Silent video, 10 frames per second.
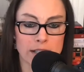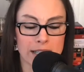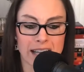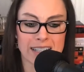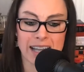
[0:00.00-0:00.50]
It
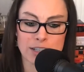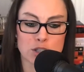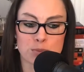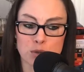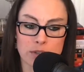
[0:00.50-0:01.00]
kind of actually
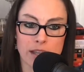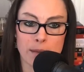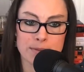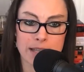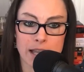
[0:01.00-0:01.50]
proved to the
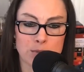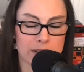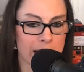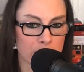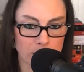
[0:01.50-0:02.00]
upside with
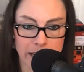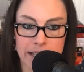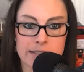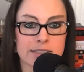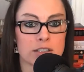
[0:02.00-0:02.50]
lateral
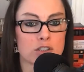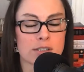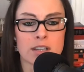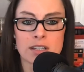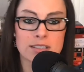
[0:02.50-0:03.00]
lengths and
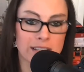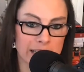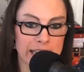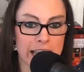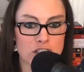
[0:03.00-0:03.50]
just
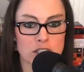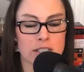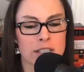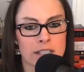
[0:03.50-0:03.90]
delineation.